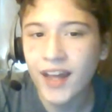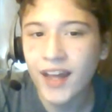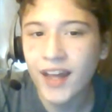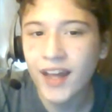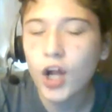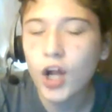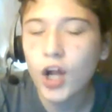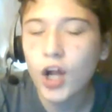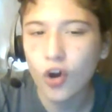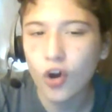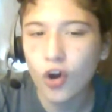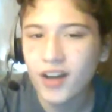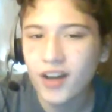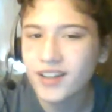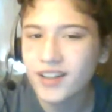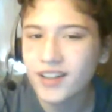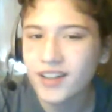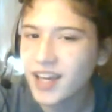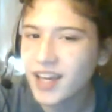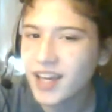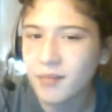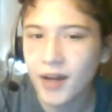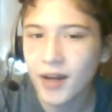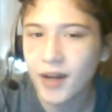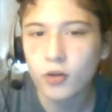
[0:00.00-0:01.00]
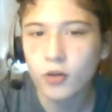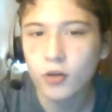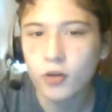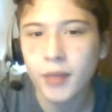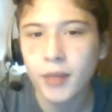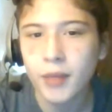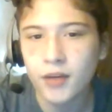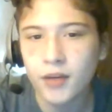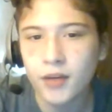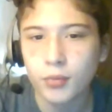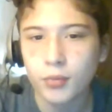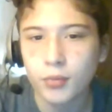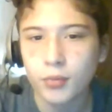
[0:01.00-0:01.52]
along came Michael
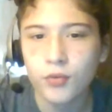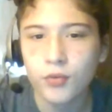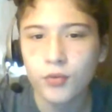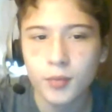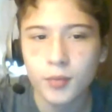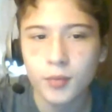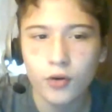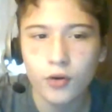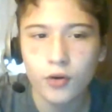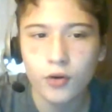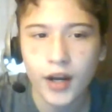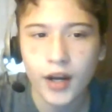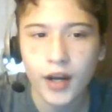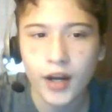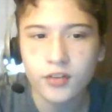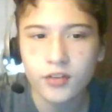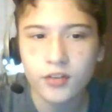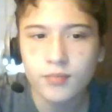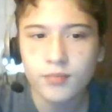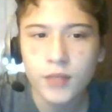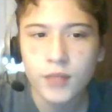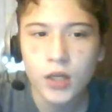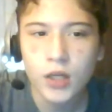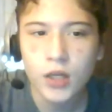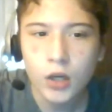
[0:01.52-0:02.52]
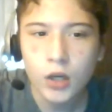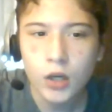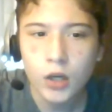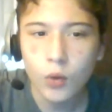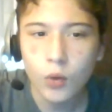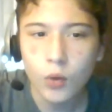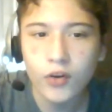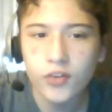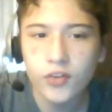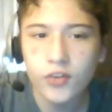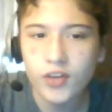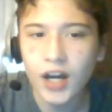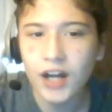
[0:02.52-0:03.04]
Bay to prove him correct.
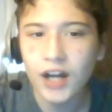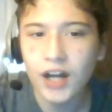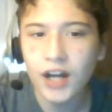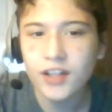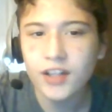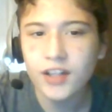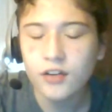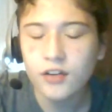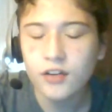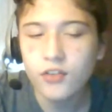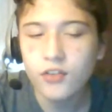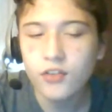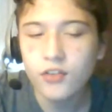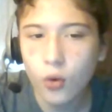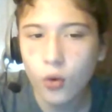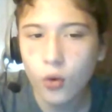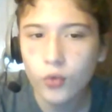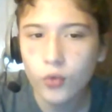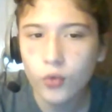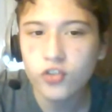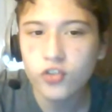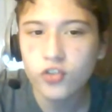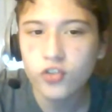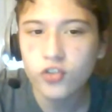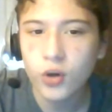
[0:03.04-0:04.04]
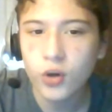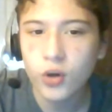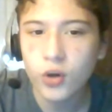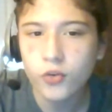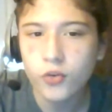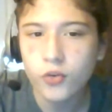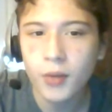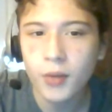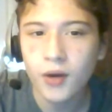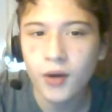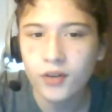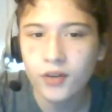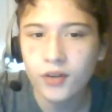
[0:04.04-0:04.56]
While his colleagues told jokes
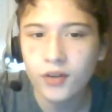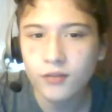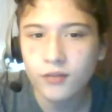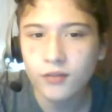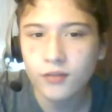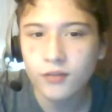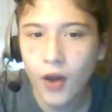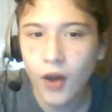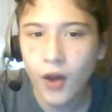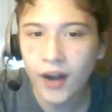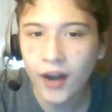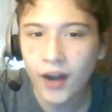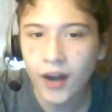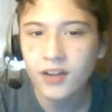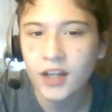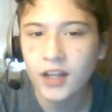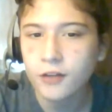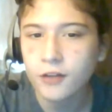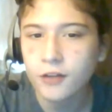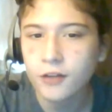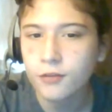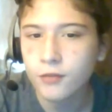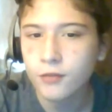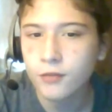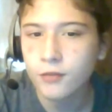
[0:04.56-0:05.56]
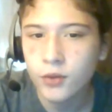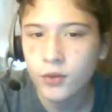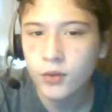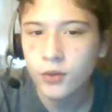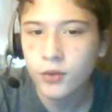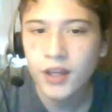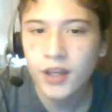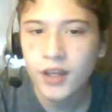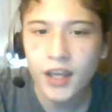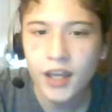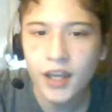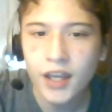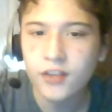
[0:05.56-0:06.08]
about airline food,
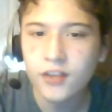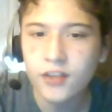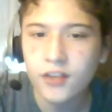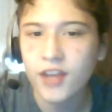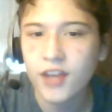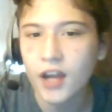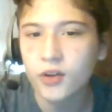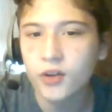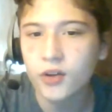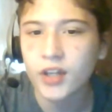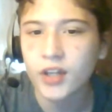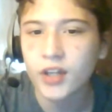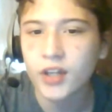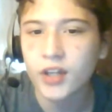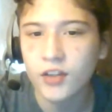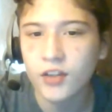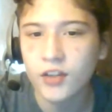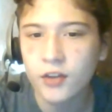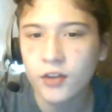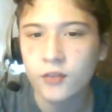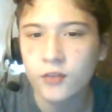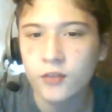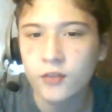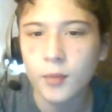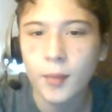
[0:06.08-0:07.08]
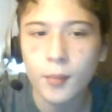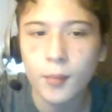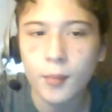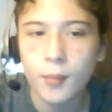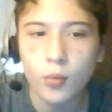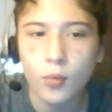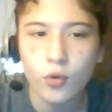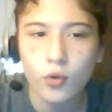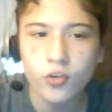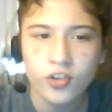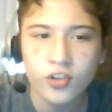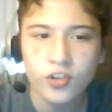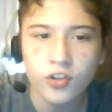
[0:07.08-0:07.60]
Hicks tackled everything from
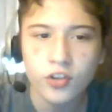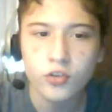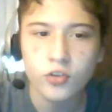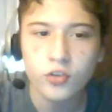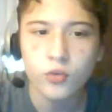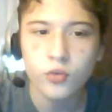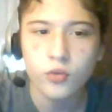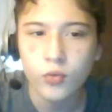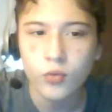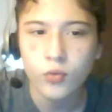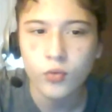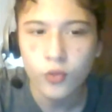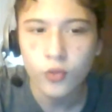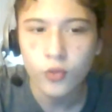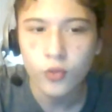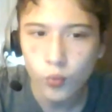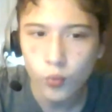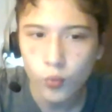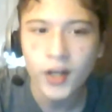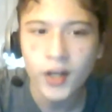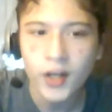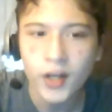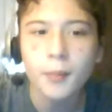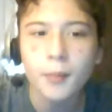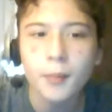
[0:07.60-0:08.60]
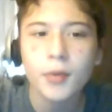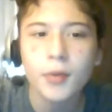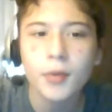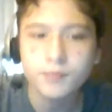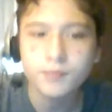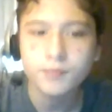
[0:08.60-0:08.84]
abortion to the run-up